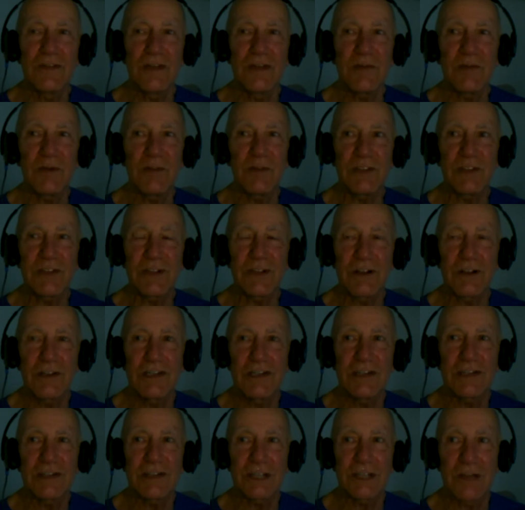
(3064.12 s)
when we started
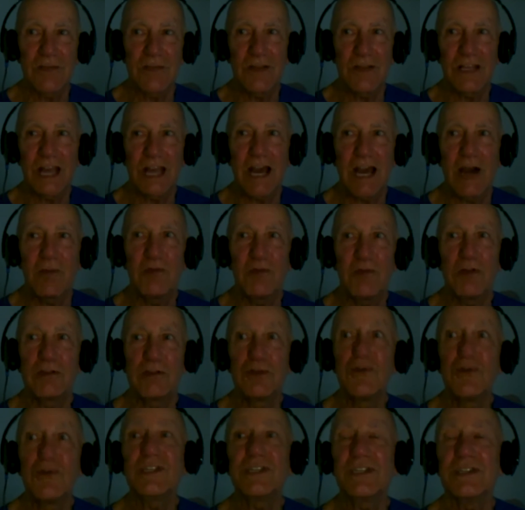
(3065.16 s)
discovering how
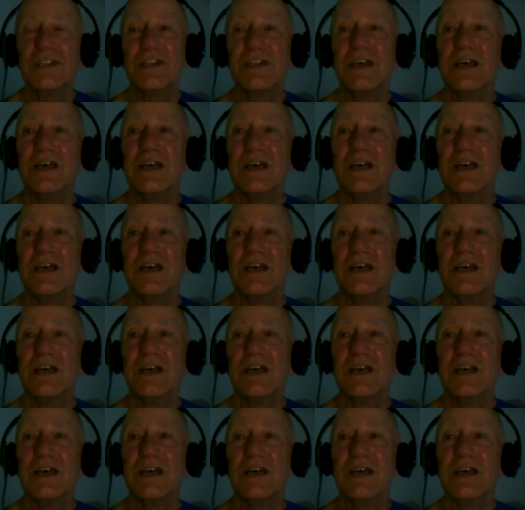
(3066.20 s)
polluted